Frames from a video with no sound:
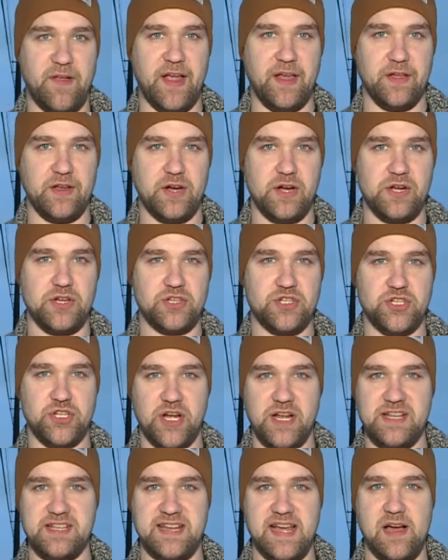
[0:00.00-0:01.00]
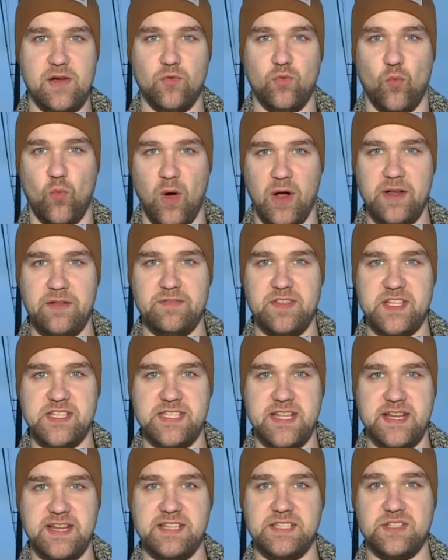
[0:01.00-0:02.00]
failure shut down one of the
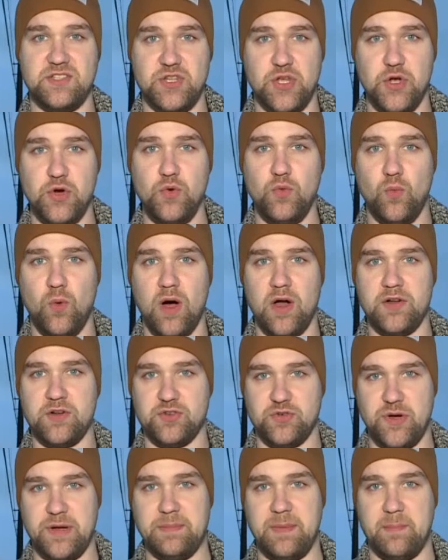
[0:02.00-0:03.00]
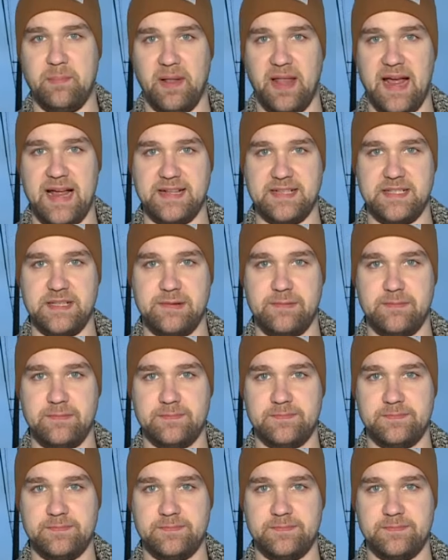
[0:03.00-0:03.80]
city's two water treatment plants.